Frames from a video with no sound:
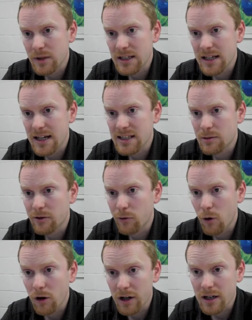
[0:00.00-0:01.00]
been tested
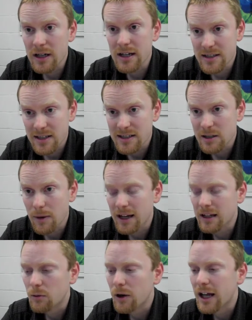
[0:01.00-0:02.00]
before in a
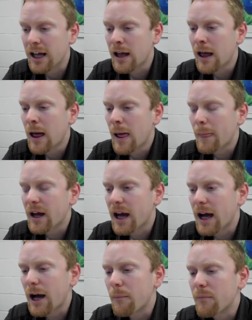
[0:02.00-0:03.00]
systematic way,
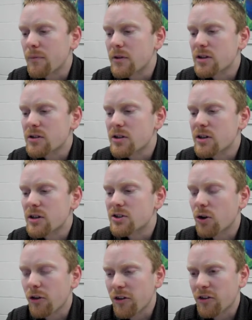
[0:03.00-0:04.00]

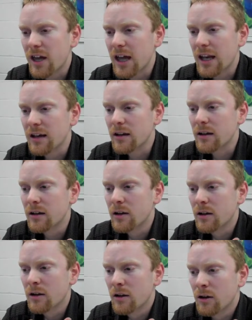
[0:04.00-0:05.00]
so that then,
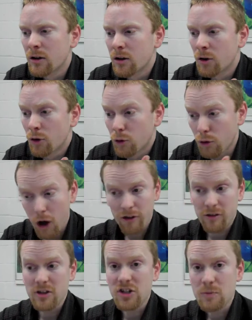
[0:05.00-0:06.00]

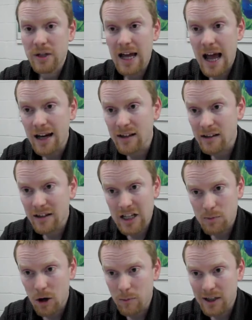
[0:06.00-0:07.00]
rather than just being handed an
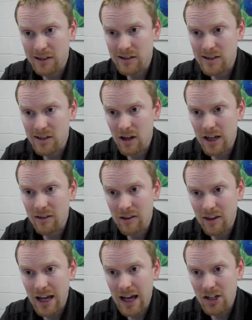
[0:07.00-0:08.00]
experimental design,
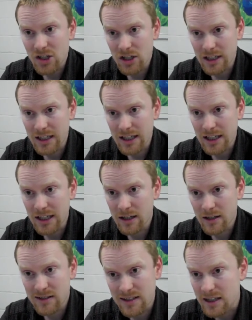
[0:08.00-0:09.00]
that they actually
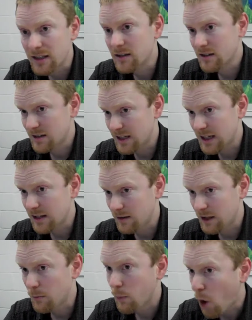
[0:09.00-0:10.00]
see
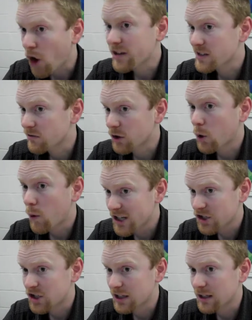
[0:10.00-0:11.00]
the importance of the
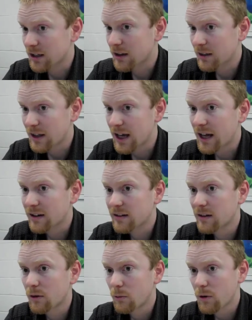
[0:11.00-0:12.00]
question
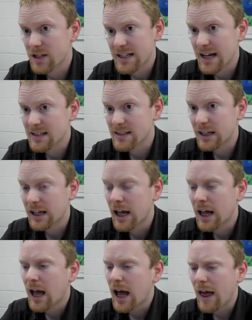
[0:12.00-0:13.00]
that we're testing.
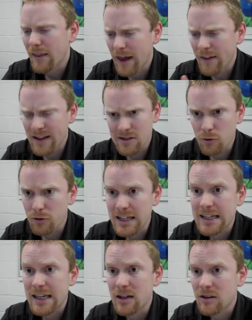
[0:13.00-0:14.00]
And that's a
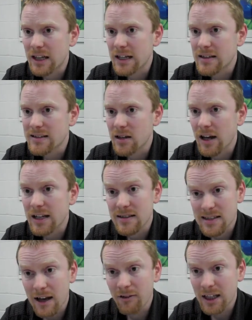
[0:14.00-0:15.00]
really key thing in science,
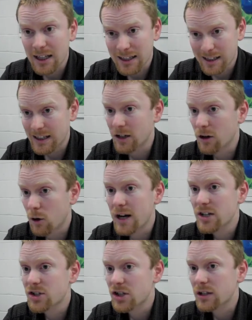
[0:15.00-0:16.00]
is having a clear
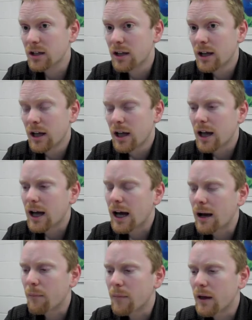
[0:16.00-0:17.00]
question
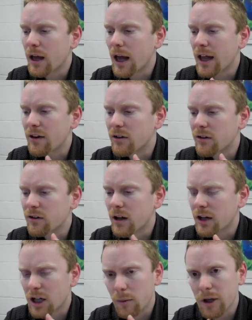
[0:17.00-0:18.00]
and
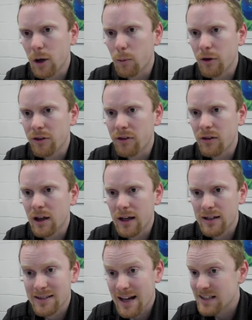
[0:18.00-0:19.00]
coming up with
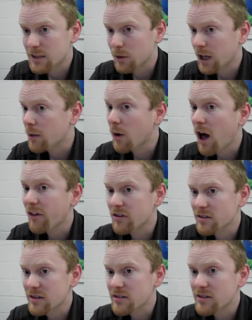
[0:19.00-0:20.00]
a testable
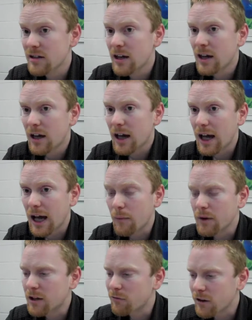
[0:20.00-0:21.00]
hypothesis
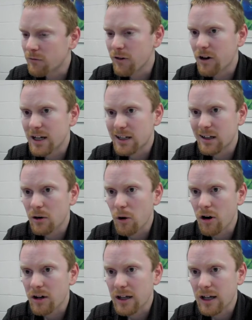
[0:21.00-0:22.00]
in very clear
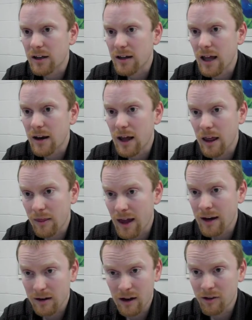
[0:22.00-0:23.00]
wording, and
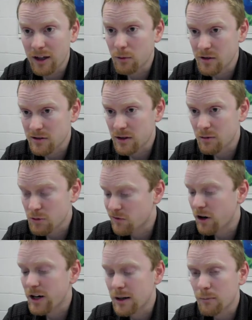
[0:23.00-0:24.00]
that, I think, was a
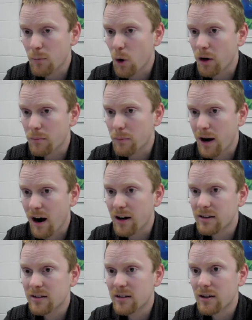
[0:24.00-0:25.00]
very important
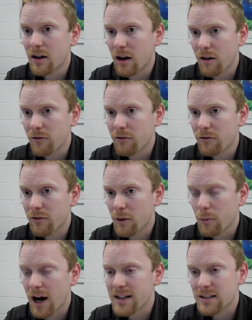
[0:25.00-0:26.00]
part of the
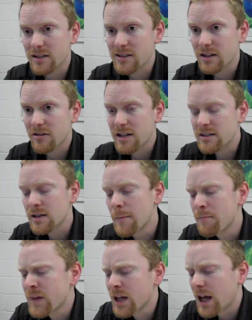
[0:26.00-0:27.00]
practical series.
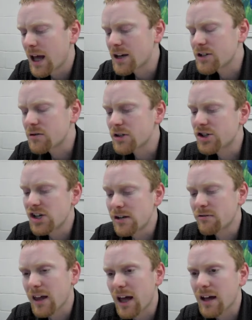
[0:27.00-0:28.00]
And to
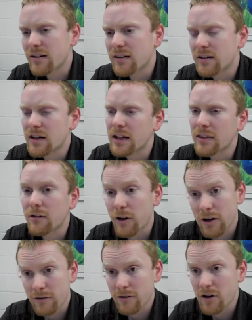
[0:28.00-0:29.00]
achieve that, in the
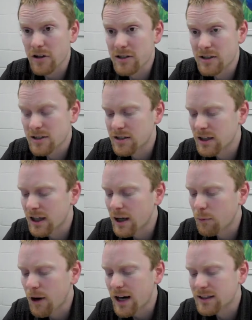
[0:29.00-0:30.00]
very first
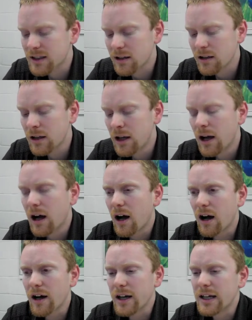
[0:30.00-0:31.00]
practical,
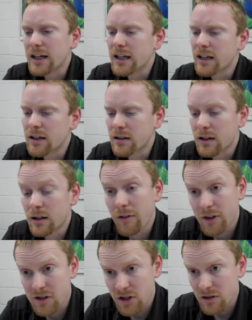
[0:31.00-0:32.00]
I
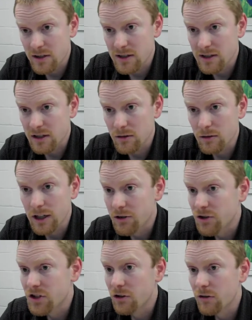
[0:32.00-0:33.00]
got the students to do a
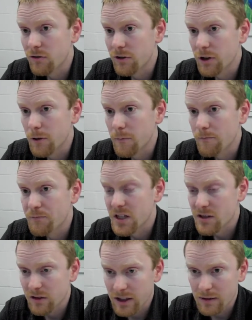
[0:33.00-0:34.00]
literature review.
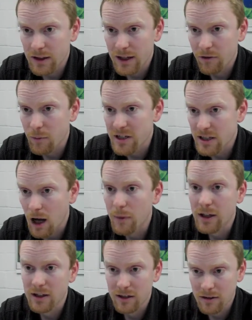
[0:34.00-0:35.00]
So I gave them a
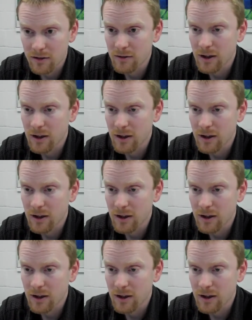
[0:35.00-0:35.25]
topic